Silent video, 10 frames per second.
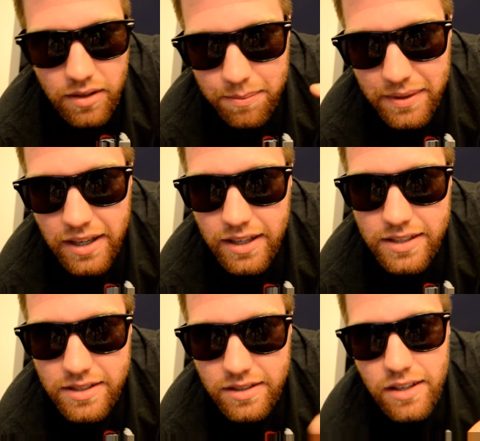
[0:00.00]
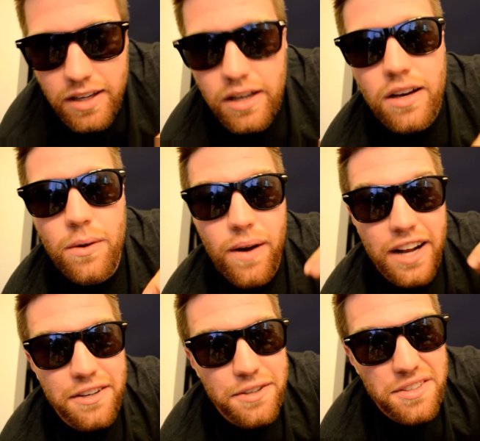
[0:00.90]
because when I
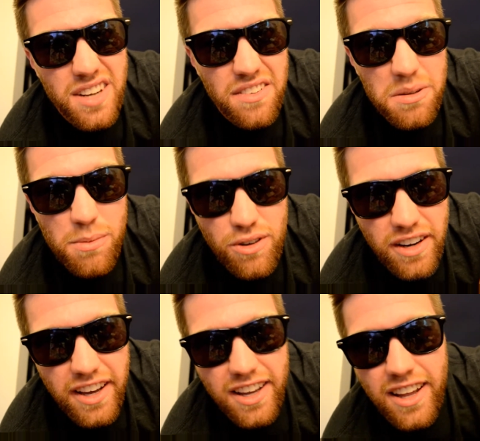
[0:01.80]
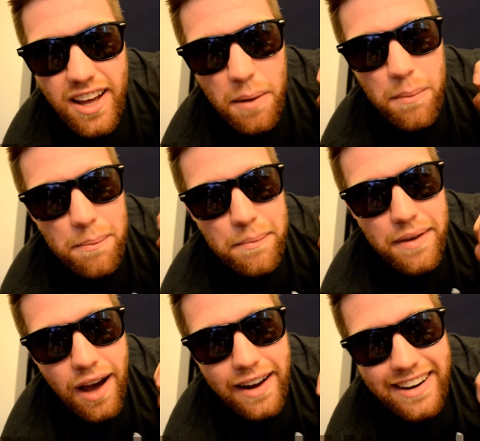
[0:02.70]
don't do stuff in the morning, I'm
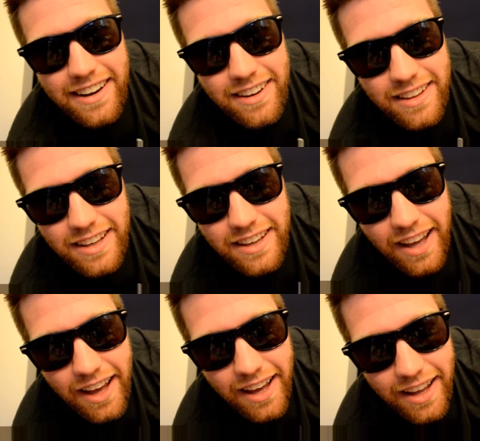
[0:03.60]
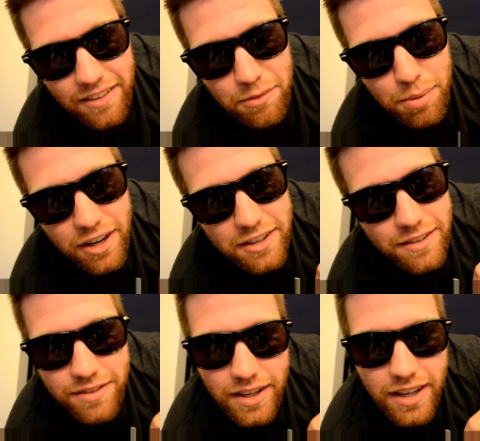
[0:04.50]
not nearly as
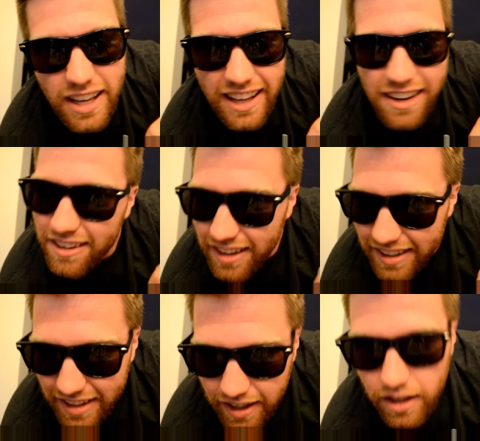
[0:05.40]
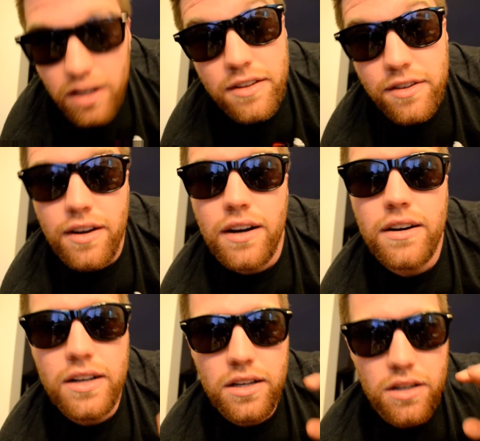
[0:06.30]
productive. I don't like that. So,
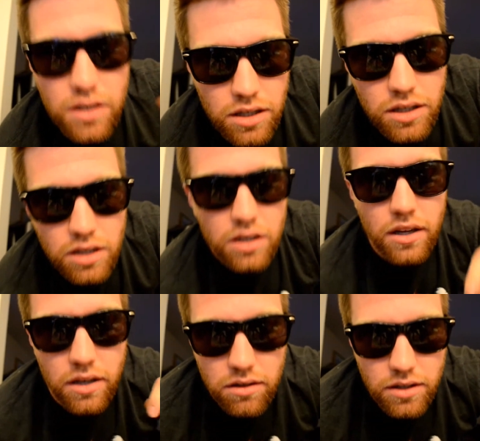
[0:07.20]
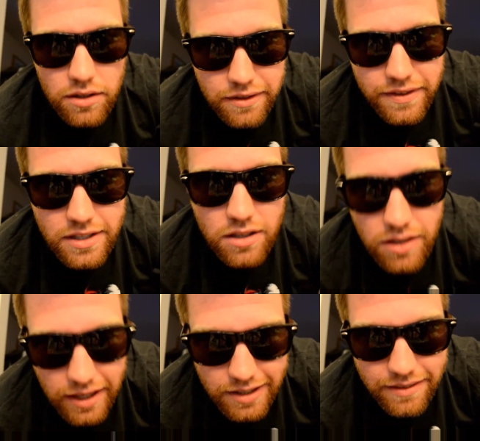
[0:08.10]
go do physical
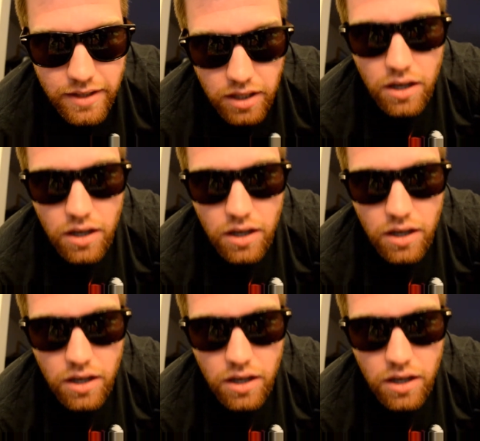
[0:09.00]
activity.